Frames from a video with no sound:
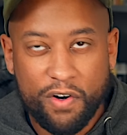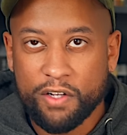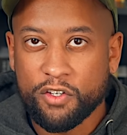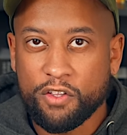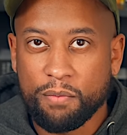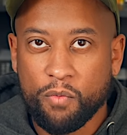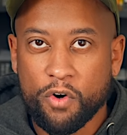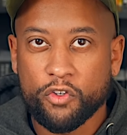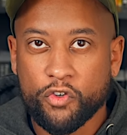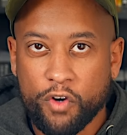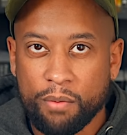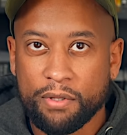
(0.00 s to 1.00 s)
on to the more
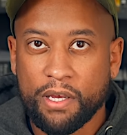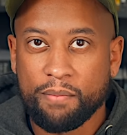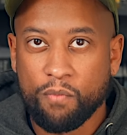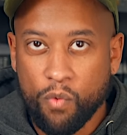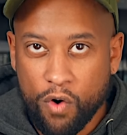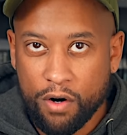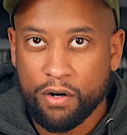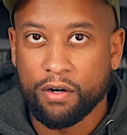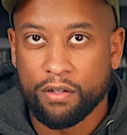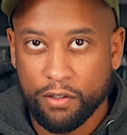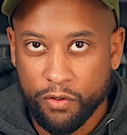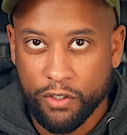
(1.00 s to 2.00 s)
troubling moral
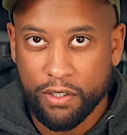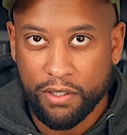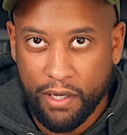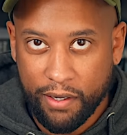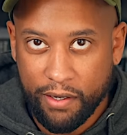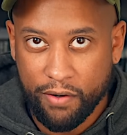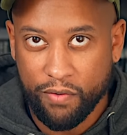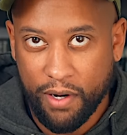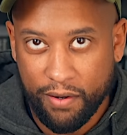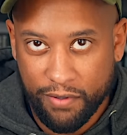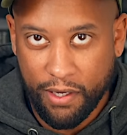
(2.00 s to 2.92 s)
conclusions that he arrives